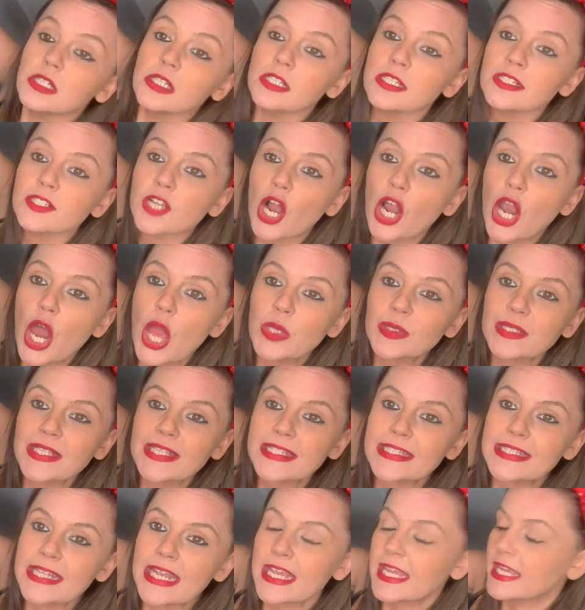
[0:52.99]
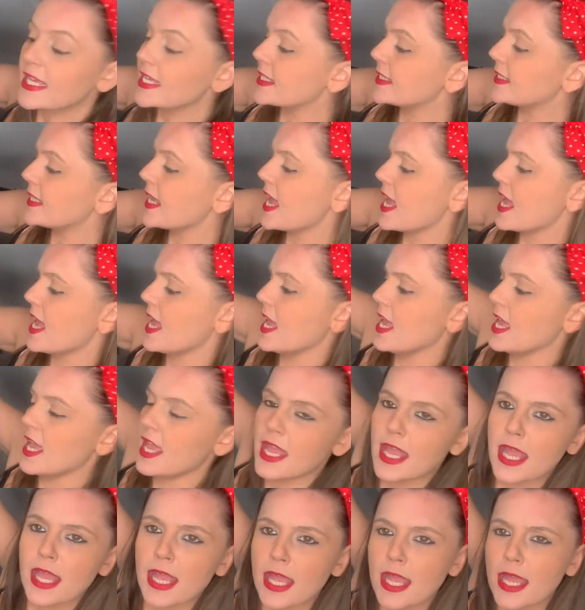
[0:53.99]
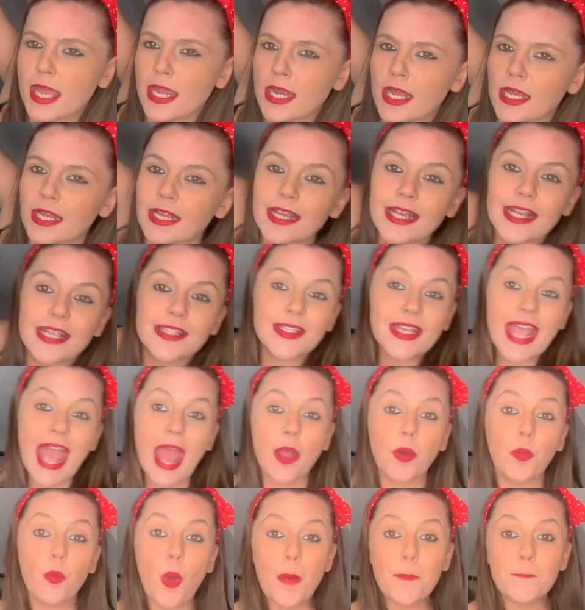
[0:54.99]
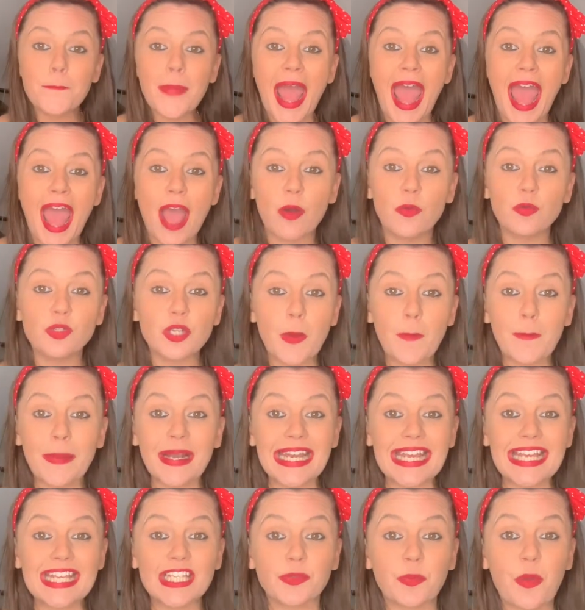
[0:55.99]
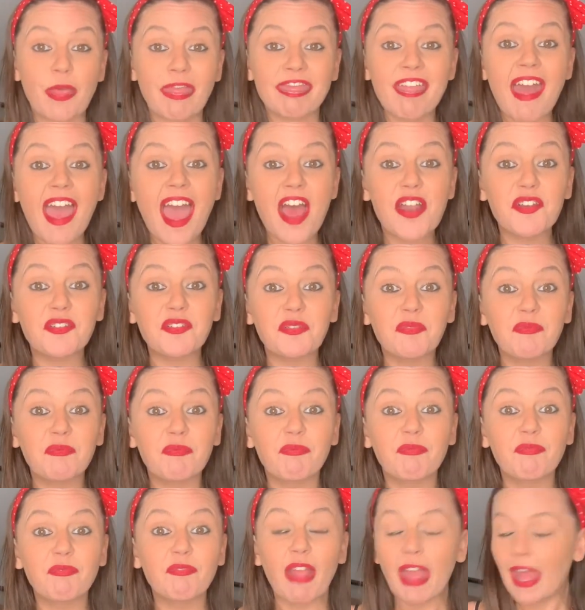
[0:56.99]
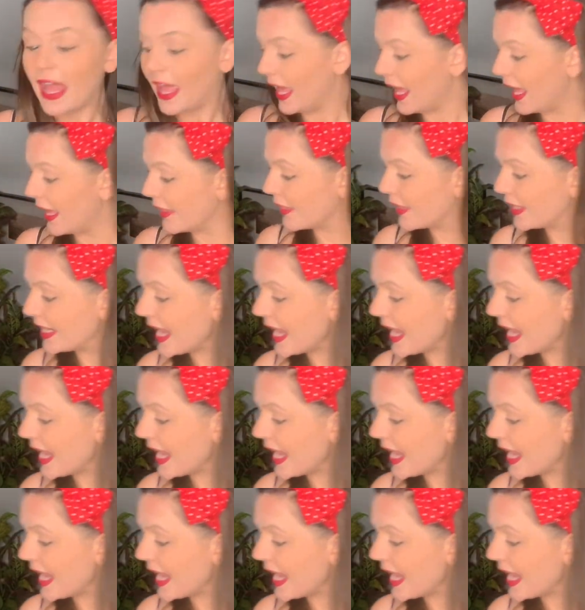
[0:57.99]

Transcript: It's got loads of stickers in. So yeah, £1, pleased with that. The